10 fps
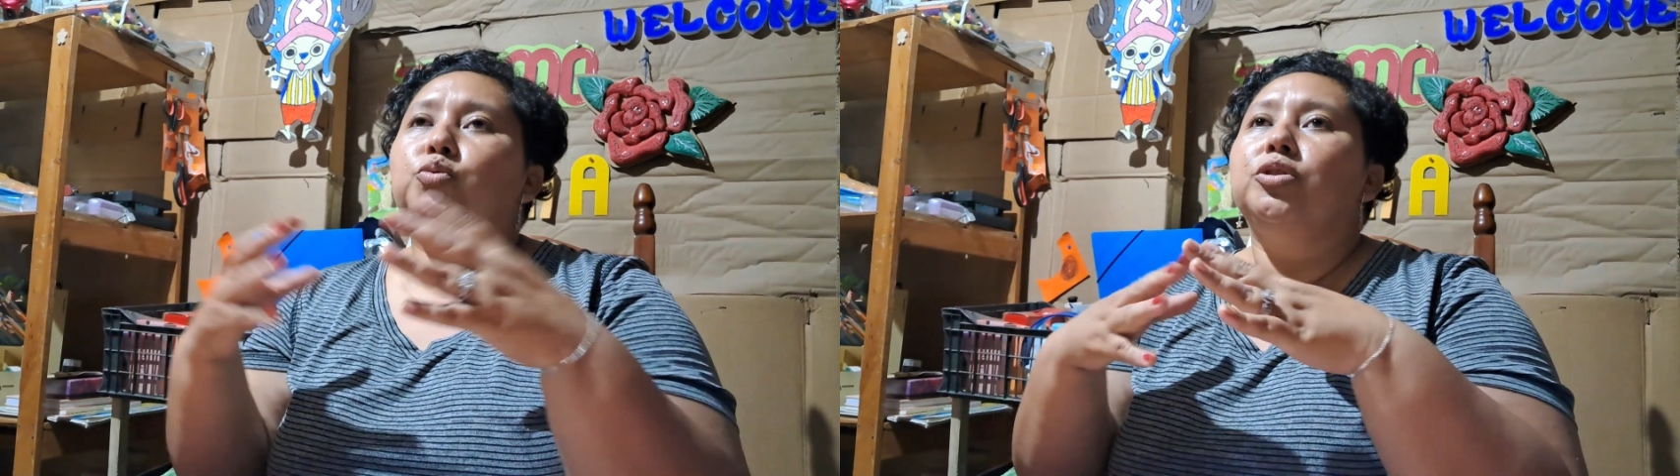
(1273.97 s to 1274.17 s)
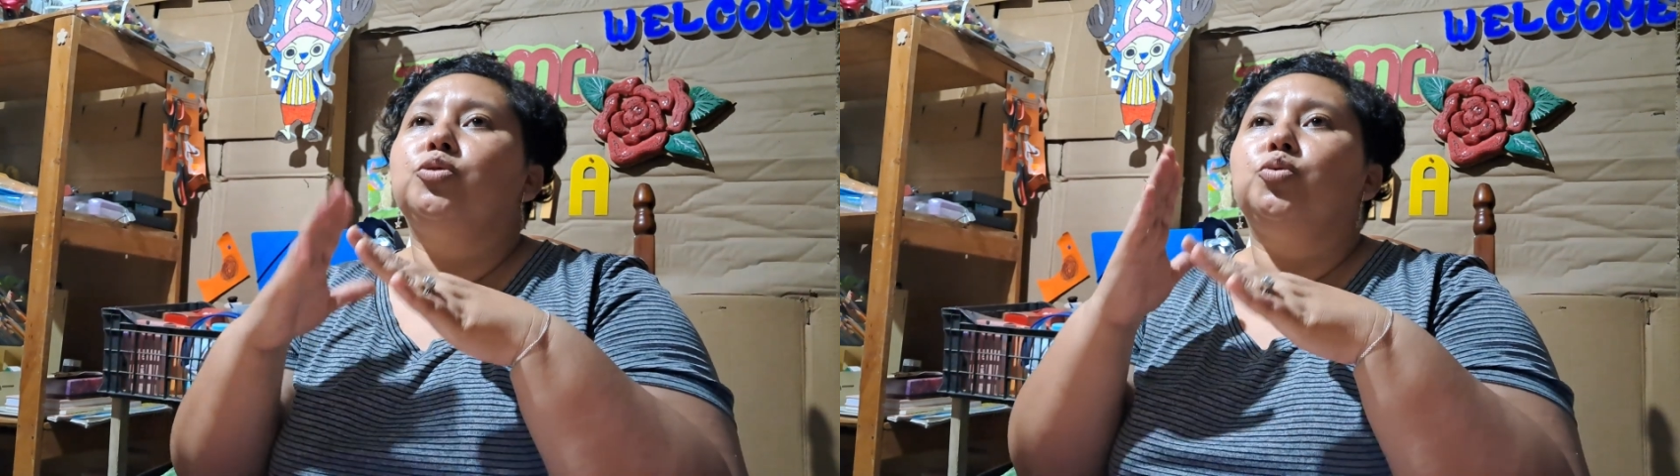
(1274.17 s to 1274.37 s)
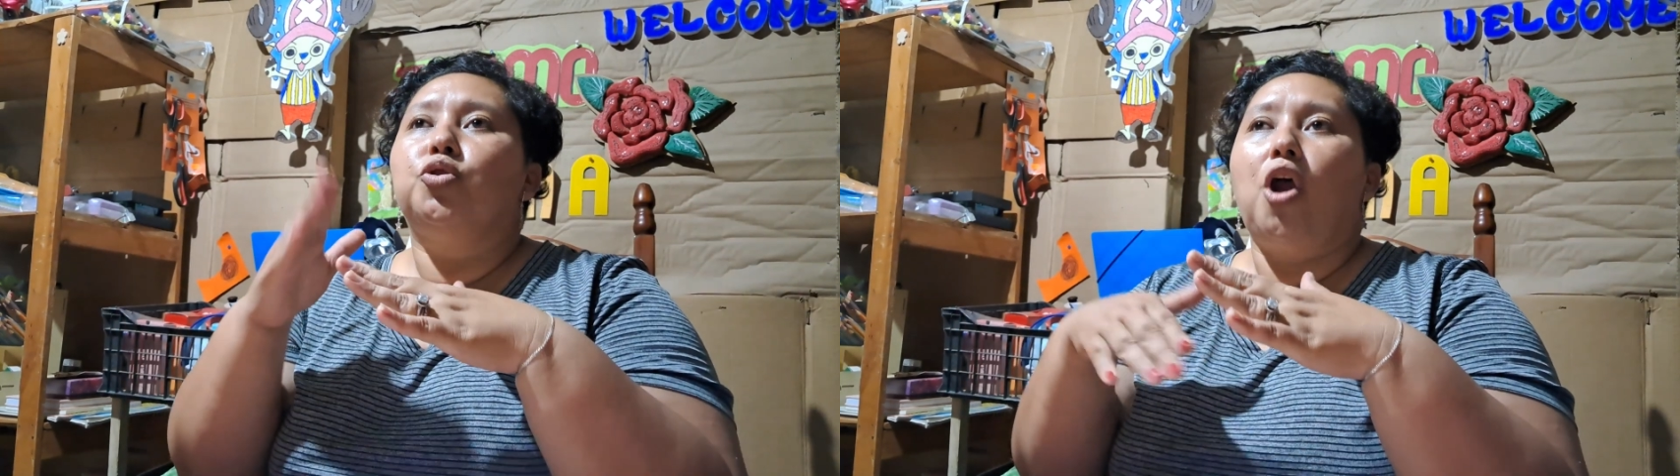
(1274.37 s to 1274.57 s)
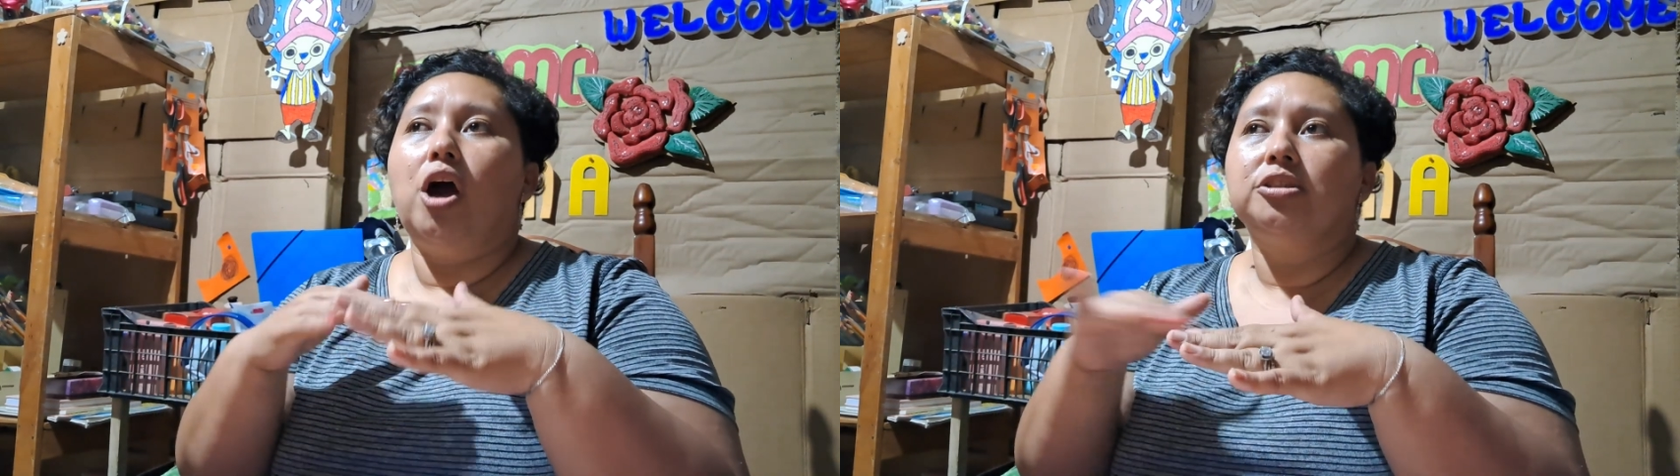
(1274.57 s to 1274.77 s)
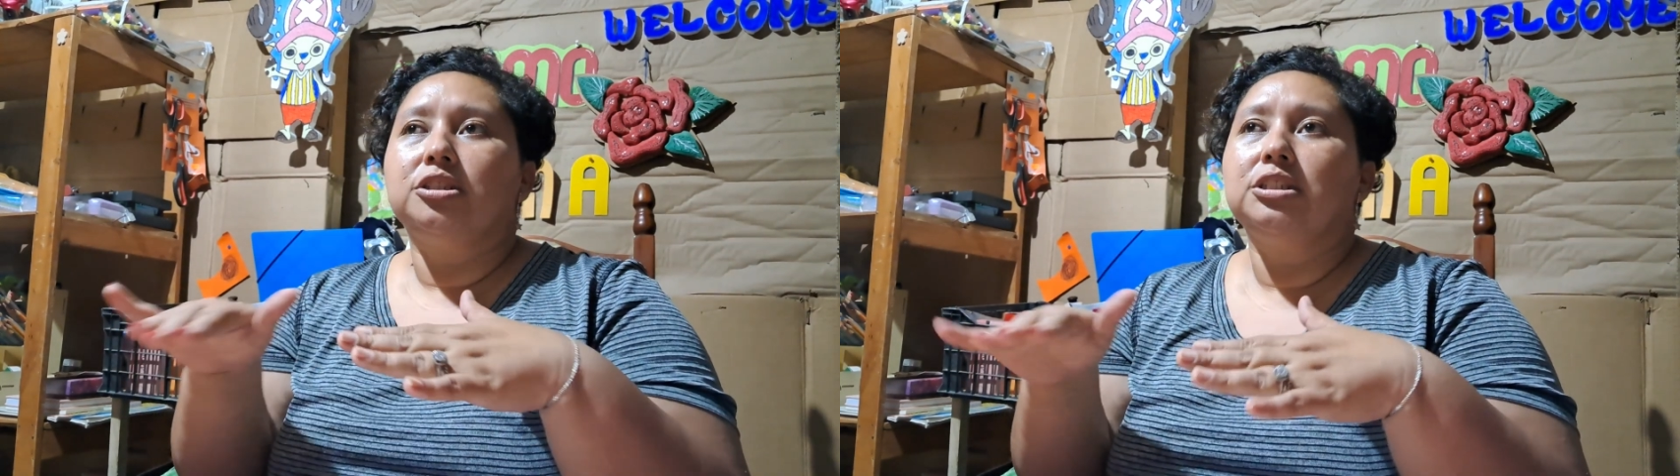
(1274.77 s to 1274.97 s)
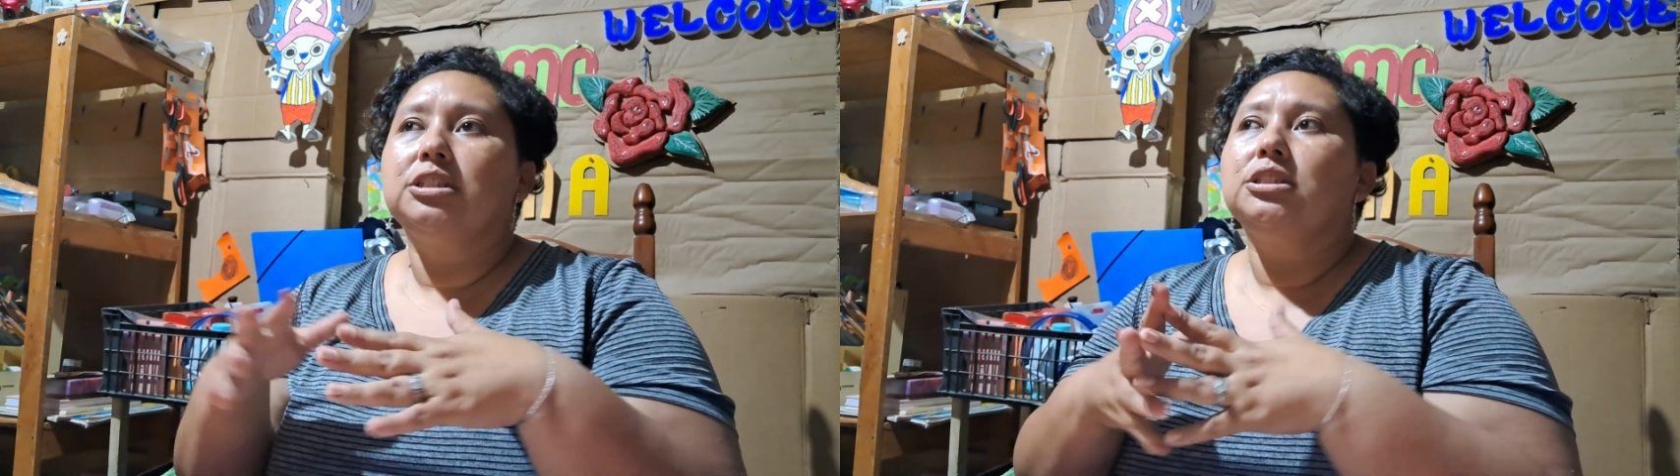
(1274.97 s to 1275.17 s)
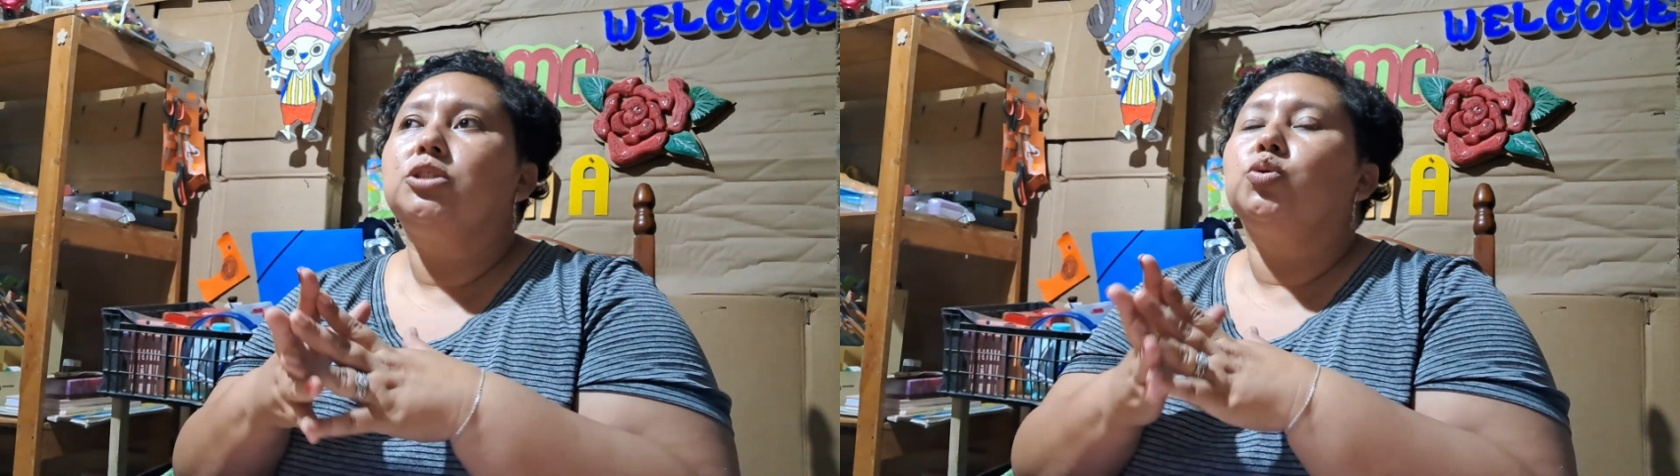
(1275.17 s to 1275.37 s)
we do crosses,